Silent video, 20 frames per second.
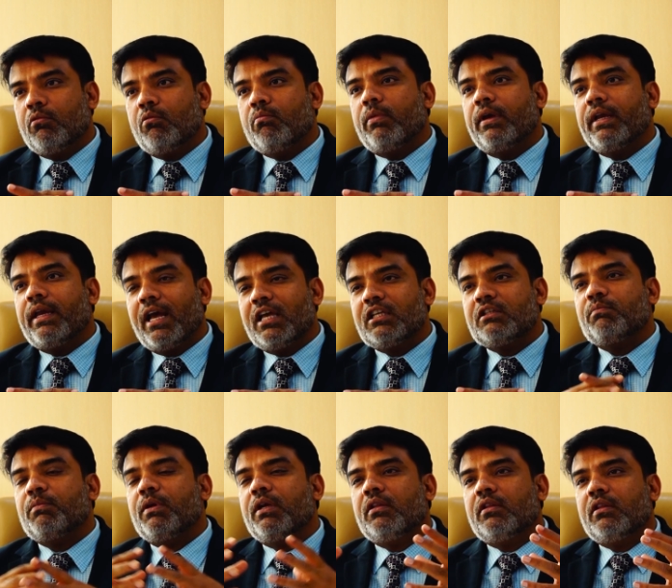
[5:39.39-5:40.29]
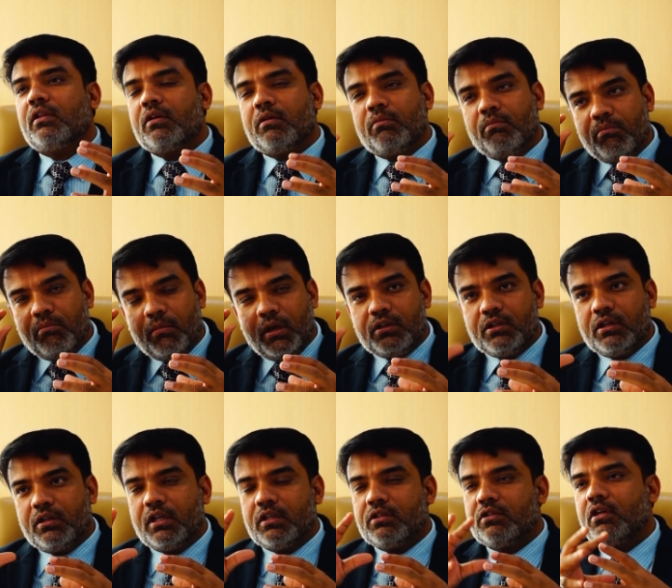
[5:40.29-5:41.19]
mumbai has been the
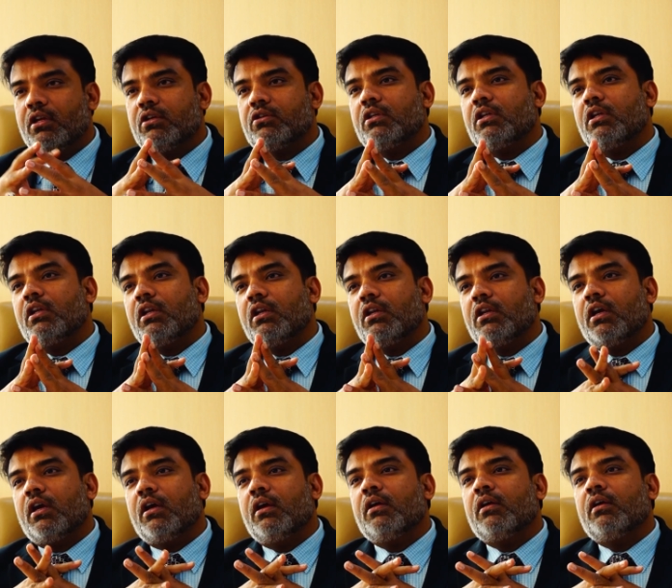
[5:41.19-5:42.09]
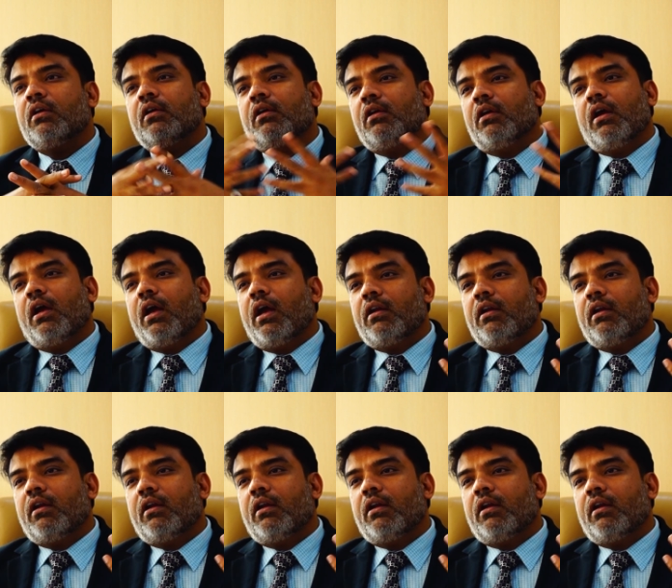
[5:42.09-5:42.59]
major destination in india mm.